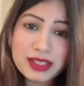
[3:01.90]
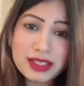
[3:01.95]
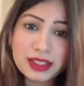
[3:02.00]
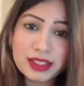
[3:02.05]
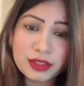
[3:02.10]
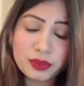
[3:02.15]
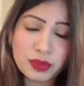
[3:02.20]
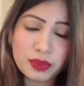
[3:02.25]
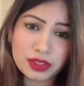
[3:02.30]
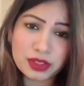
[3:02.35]
at
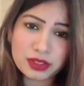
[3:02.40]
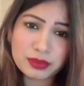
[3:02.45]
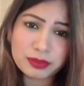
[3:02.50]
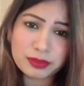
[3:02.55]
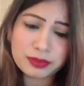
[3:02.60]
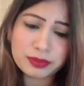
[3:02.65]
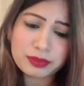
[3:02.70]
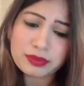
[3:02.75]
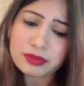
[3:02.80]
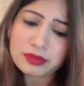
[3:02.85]

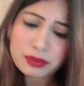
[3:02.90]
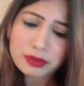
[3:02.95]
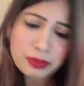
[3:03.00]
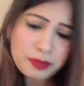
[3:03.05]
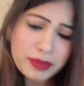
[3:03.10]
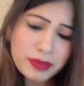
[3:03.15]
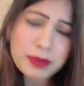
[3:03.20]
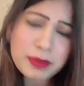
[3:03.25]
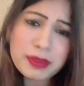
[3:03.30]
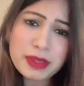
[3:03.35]

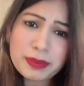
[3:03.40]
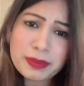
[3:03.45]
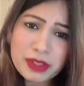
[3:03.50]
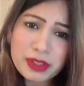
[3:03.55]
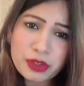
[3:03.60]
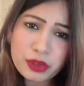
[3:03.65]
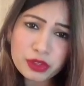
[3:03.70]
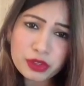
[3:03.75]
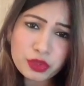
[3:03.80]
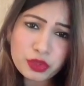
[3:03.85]
work. People
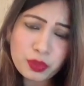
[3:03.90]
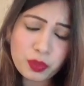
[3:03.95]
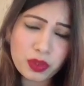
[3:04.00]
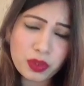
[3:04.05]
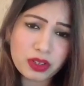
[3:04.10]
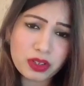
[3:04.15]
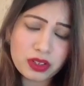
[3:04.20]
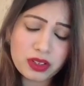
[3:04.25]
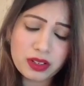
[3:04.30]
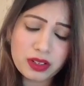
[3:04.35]
go to
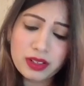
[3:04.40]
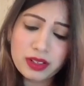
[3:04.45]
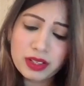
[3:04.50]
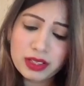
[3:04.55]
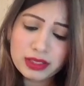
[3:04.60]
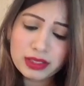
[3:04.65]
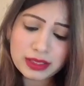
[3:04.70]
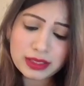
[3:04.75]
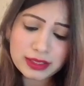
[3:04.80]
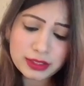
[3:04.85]
work,
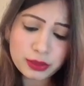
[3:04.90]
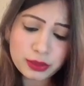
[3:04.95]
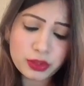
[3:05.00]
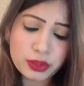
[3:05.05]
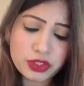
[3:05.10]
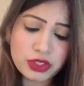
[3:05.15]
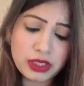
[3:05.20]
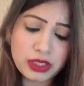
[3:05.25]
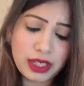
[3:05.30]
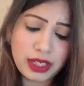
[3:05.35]
they
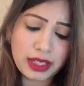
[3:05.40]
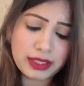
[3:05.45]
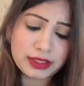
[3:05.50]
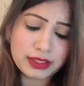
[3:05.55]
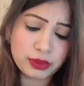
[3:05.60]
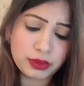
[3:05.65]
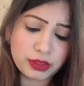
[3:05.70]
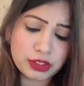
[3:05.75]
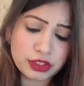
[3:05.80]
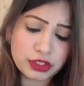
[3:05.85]
socialize
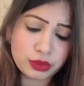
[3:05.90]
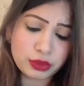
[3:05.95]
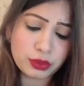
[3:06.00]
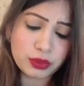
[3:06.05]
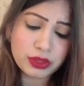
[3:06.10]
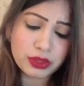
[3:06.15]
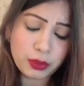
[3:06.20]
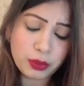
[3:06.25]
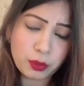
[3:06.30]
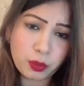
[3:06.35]
also,
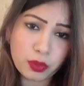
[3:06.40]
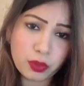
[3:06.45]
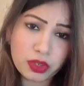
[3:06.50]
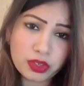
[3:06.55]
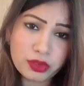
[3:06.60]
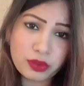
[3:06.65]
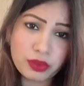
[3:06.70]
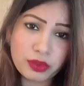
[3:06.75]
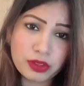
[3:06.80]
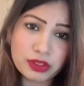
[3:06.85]
they
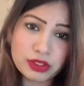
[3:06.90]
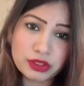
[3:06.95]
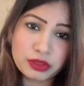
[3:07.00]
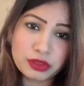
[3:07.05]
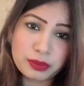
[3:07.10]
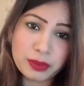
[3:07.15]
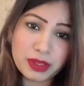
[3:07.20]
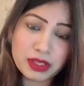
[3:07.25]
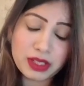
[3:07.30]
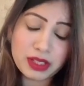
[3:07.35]
work also.
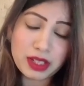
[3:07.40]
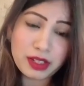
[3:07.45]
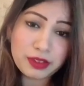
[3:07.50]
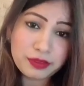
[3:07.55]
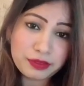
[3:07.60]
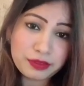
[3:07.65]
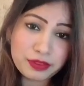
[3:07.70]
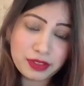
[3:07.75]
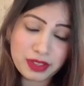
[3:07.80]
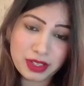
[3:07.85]
But
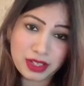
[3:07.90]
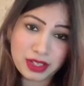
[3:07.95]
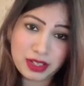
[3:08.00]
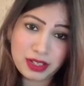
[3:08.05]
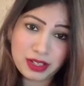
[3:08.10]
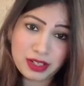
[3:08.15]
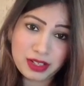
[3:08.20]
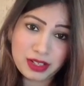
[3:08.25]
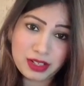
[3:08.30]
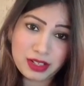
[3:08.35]
if
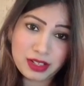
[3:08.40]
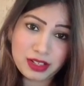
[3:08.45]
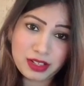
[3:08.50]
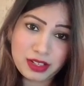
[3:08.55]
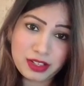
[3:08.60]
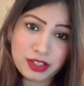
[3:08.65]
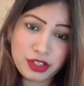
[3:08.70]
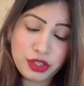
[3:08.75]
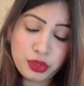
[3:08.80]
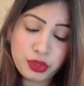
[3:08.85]

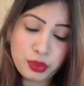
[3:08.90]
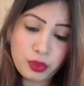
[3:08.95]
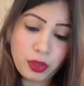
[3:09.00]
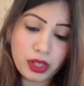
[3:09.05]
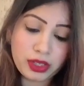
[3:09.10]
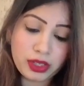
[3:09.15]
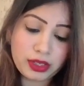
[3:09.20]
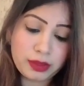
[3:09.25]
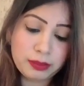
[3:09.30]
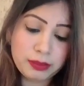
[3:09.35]
you
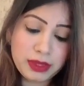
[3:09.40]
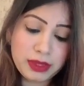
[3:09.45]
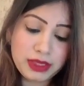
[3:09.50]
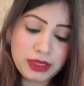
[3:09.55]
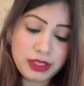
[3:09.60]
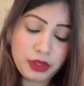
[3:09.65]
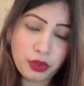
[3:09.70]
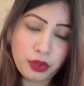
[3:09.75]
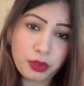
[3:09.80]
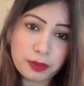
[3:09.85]
are
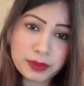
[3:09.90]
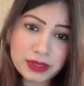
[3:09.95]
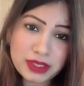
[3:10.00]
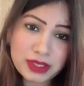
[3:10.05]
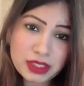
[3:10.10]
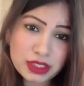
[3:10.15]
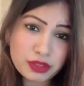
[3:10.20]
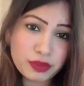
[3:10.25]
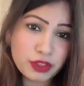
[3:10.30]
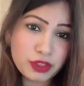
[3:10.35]
completely
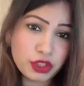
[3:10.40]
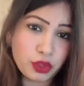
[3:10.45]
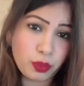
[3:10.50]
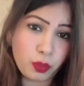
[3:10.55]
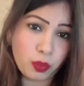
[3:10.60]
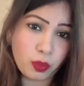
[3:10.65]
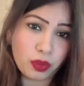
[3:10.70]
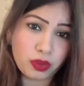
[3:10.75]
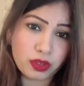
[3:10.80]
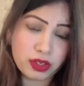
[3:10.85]
obsessed with your
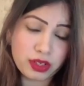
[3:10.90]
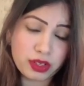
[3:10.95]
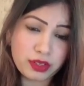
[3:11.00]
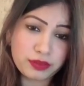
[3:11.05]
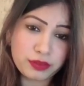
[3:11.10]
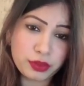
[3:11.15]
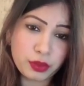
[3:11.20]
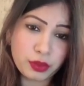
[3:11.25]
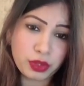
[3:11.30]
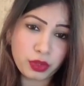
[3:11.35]
work,
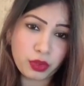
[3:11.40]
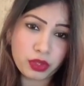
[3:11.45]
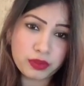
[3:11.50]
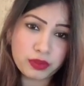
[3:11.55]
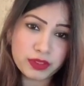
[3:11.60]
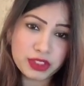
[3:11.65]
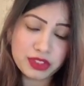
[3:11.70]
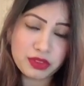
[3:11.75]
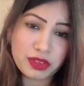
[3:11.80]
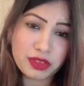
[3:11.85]
if you are
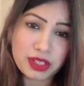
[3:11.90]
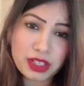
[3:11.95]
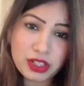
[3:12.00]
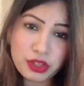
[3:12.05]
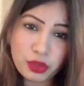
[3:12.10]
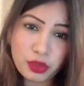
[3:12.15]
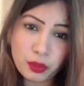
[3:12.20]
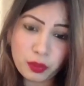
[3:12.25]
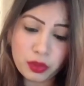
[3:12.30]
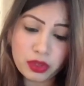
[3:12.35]
always
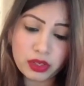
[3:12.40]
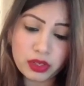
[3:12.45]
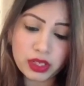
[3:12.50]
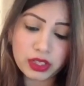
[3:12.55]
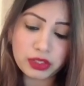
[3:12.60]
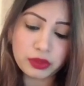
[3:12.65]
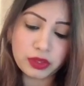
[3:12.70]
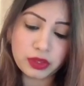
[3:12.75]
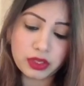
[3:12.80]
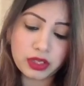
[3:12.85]
dreading your work
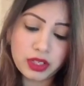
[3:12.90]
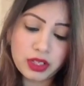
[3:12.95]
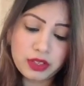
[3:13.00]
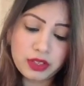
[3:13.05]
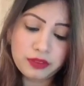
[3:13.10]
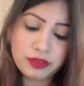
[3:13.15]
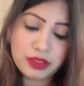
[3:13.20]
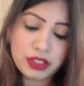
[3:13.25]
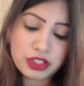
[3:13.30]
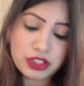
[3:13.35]
and you are
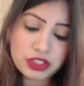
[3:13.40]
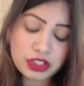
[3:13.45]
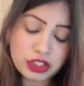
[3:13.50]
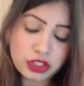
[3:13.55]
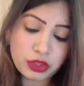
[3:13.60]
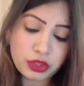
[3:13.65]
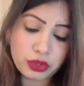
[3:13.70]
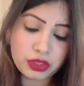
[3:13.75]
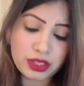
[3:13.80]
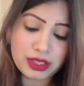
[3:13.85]

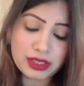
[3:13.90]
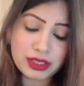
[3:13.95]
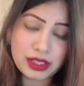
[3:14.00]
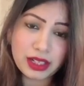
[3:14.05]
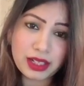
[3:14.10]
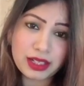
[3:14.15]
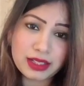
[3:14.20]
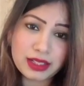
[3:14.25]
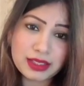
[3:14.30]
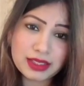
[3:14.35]
finishing your
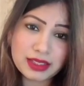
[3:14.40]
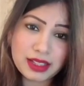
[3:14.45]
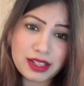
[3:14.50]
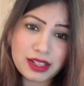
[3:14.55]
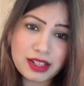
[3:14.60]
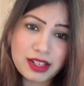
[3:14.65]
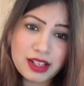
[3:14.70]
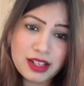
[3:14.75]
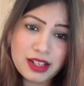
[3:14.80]
deadlines and